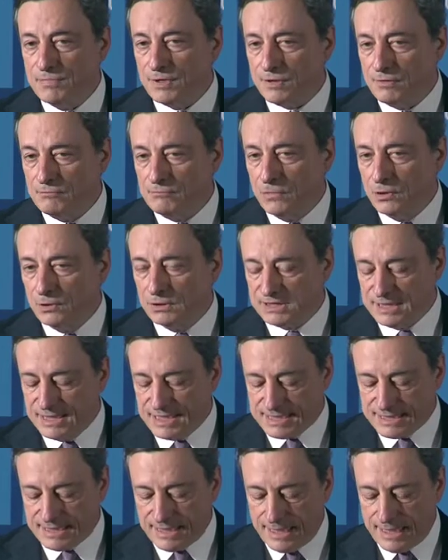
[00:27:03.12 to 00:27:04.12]
of
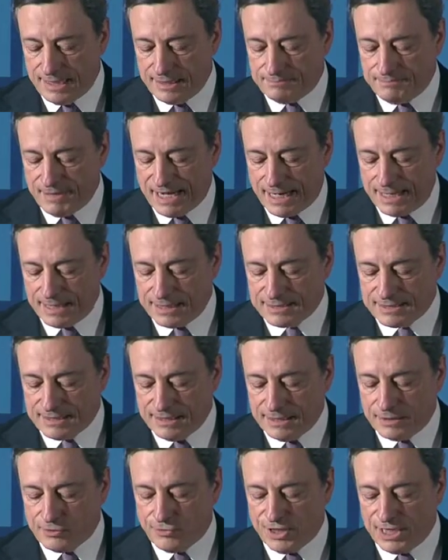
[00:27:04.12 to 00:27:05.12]
multi-state banks
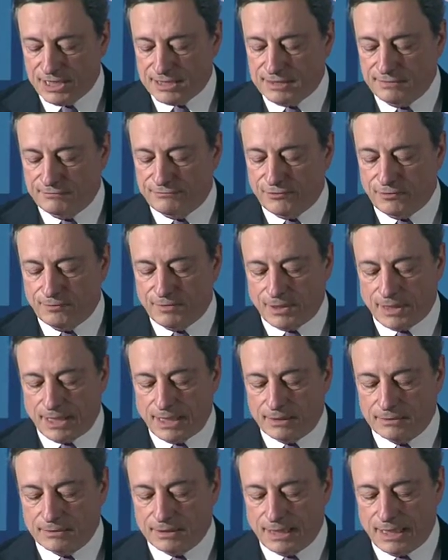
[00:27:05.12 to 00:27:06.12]
increasing from
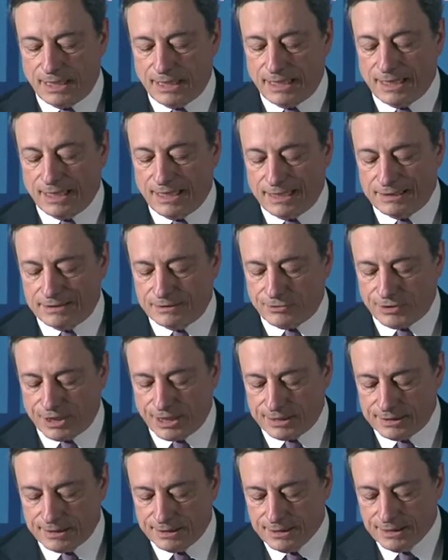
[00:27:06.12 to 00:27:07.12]
around
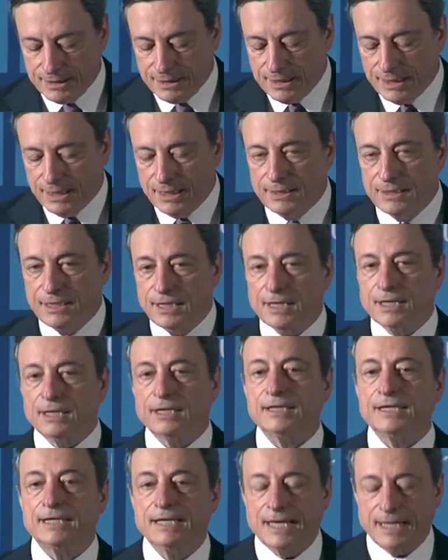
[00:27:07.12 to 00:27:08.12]
100 in the
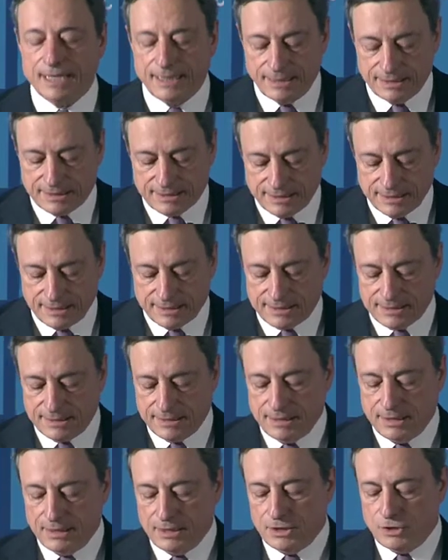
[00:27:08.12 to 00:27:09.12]
early 90s
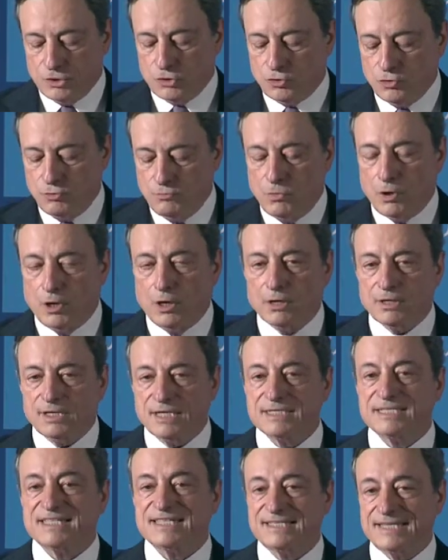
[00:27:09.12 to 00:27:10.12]
to more
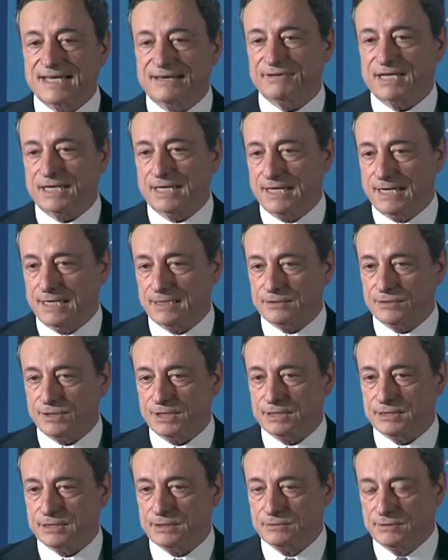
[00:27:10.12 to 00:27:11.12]
than
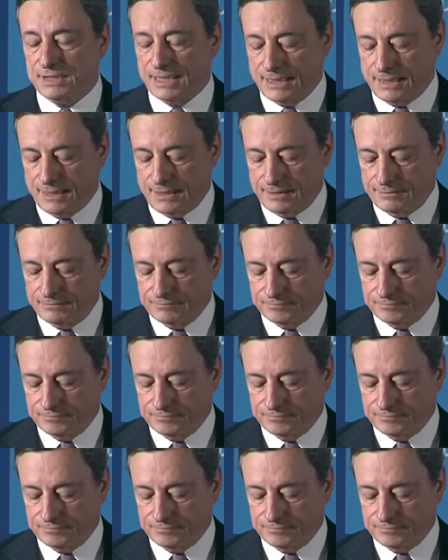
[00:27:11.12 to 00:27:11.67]
700 today.